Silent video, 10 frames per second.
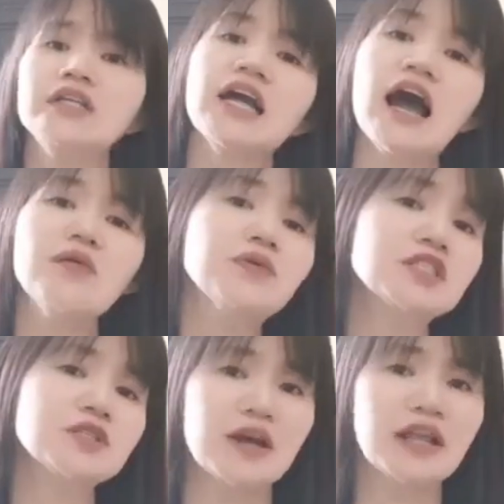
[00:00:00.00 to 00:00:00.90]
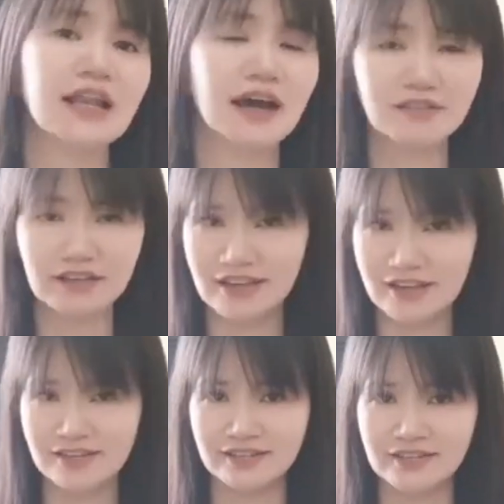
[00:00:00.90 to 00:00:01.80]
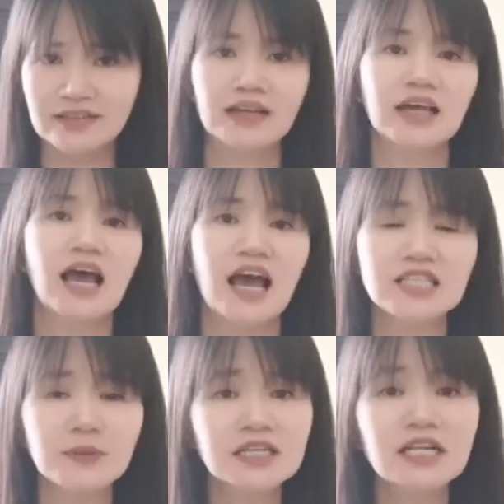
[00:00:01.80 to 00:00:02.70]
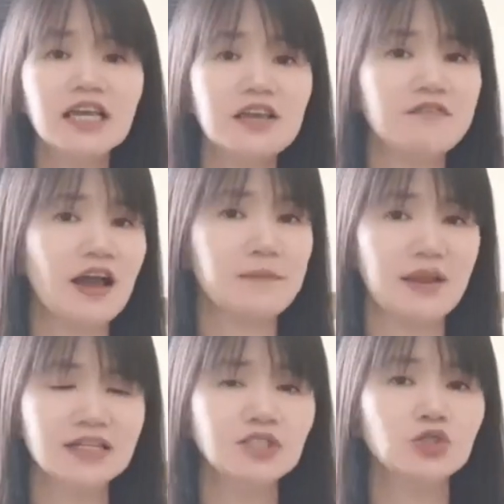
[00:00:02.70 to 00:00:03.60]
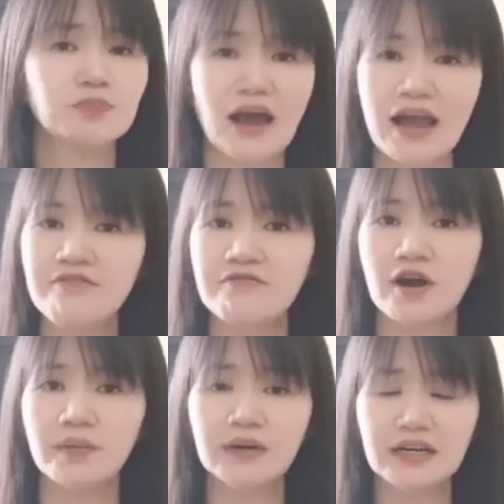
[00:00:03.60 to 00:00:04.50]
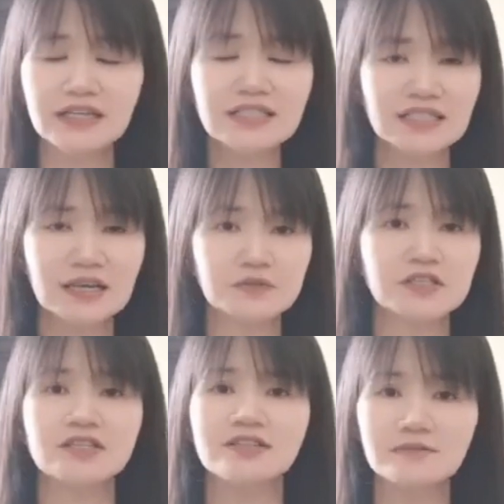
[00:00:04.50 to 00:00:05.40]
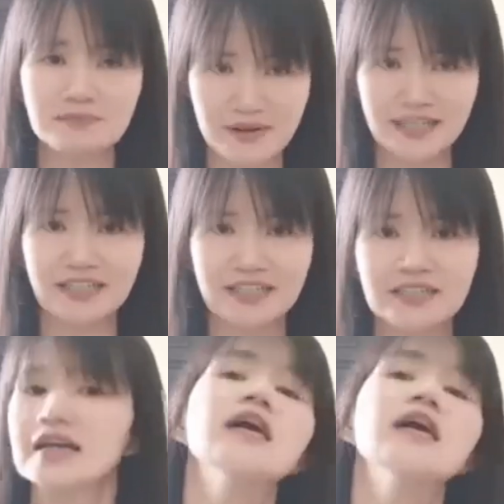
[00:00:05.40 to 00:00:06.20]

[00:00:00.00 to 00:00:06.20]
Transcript: which I will spell it out here, especially if I plan to buy from a sub-sale market.